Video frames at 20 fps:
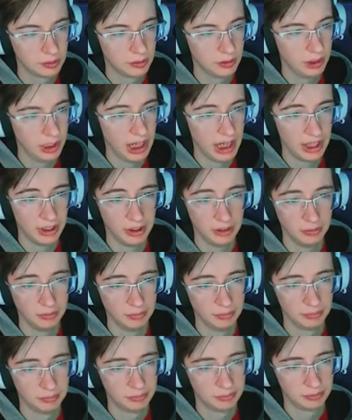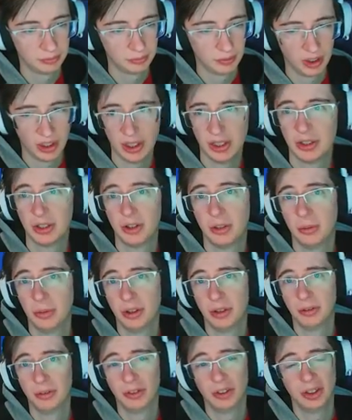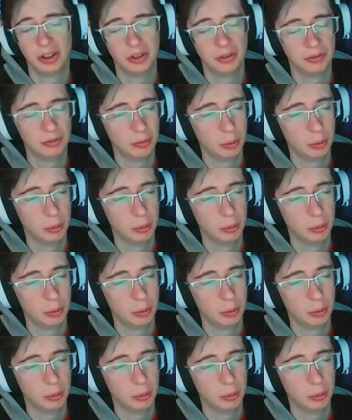I don't know. This is going to be a really